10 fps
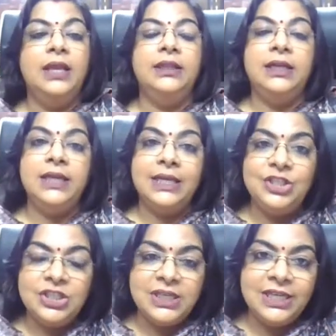the
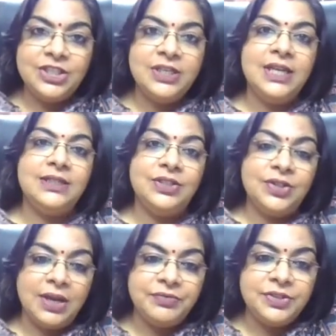legislature has
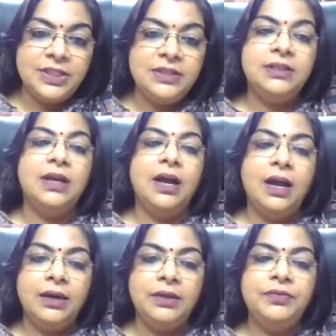drafted the
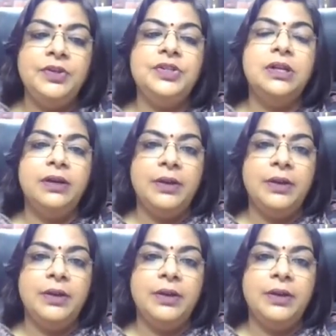artificial